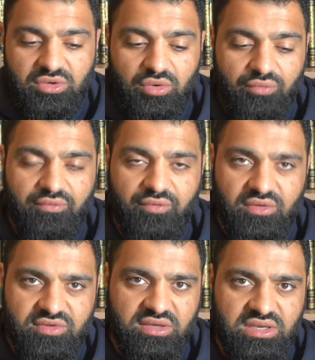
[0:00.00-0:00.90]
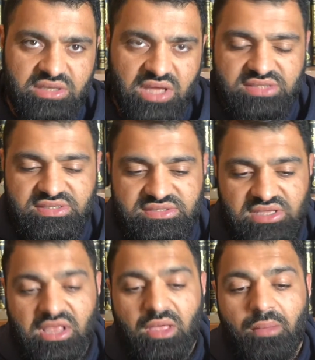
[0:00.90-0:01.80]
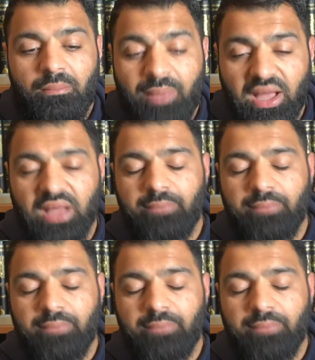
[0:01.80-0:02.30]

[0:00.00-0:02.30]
to fulfill certain tasks. But